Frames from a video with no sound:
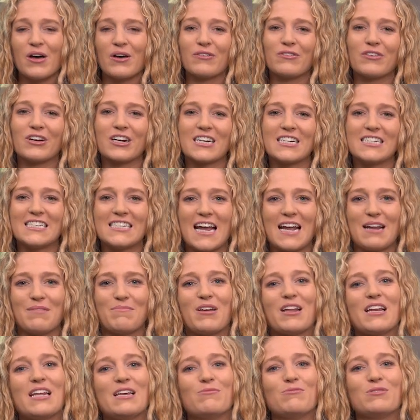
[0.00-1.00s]
For
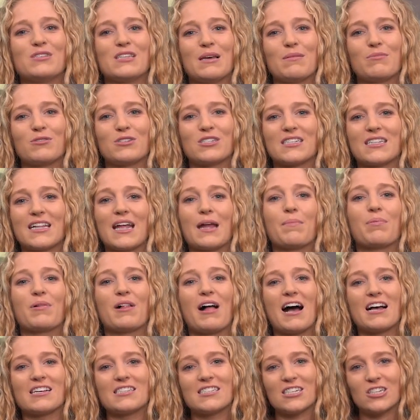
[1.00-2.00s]
containment, he was able to lay
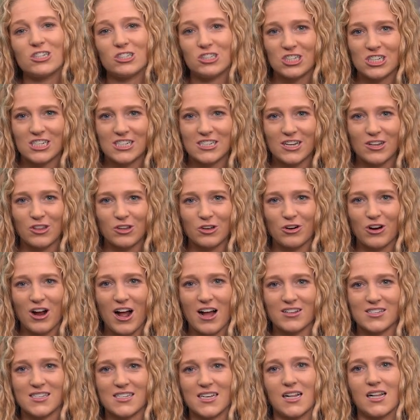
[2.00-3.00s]
plastic sheets on the
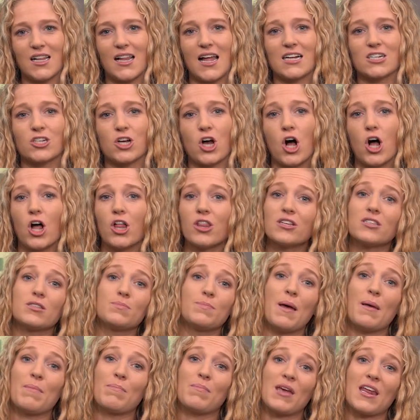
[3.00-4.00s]
ground to collect all the
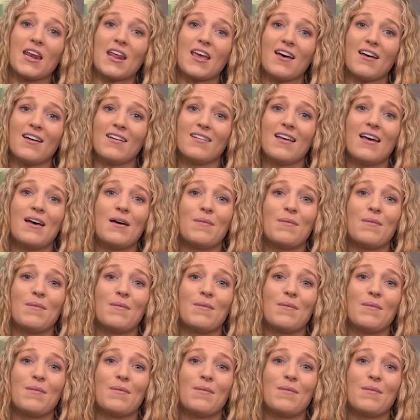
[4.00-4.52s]
spent media.